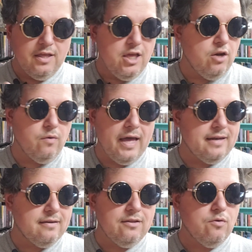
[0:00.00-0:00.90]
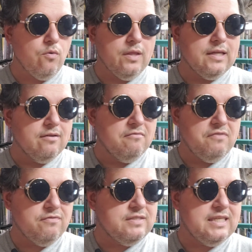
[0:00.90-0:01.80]
Only
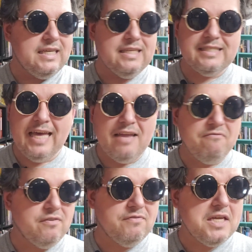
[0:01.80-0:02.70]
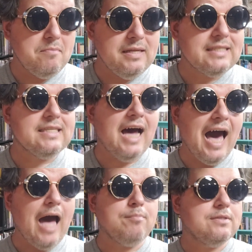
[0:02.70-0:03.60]
10, 15 minutes
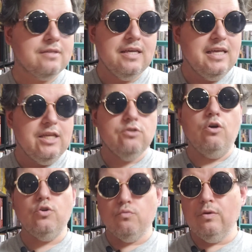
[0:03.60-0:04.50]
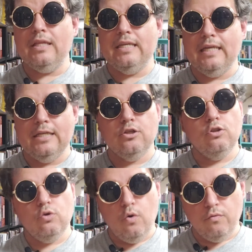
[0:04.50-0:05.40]
tops is all you really need to
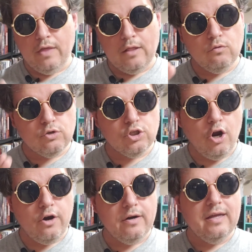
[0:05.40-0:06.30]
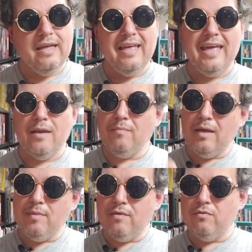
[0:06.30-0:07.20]
look over that little chart and
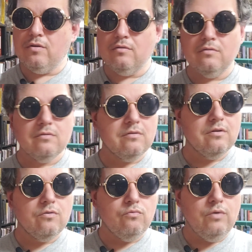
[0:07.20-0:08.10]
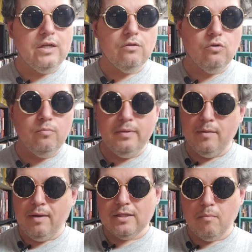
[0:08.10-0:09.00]
maybe even read a little bit
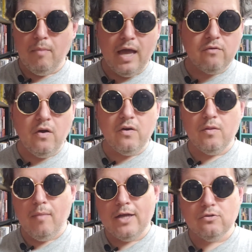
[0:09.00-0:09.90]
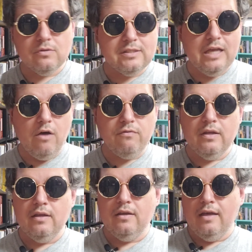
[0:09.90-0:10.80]
about the background of the monster itself,
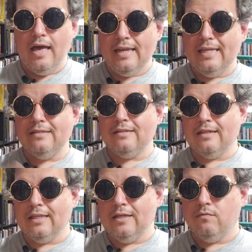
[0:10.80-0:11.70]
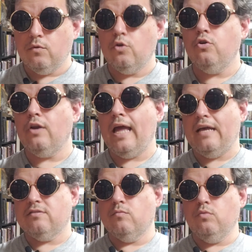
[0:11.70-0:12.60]
and instantly you're going to
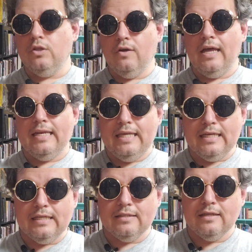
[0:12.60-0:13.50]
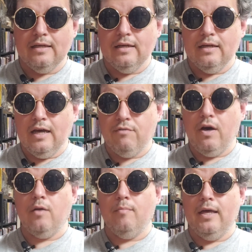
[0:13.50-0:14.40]
have some really good ideas of
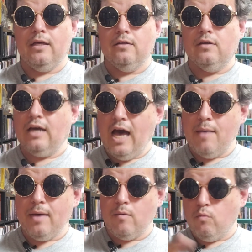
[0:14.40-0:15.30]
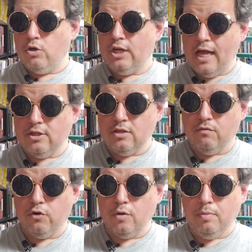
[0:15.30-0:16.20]
how to make combat more challenging
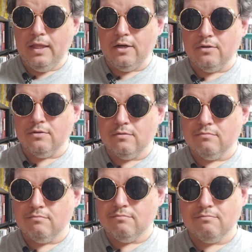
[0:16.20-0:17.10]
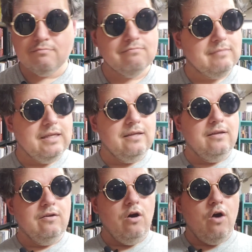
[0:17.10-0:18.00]
for your players.
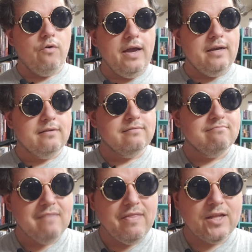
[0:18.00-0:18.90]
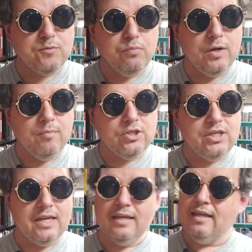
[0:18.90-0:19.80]
All right, and that's pretty much
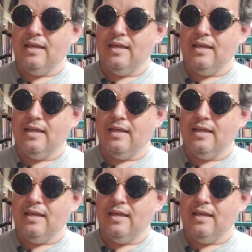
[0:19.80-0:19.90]
it.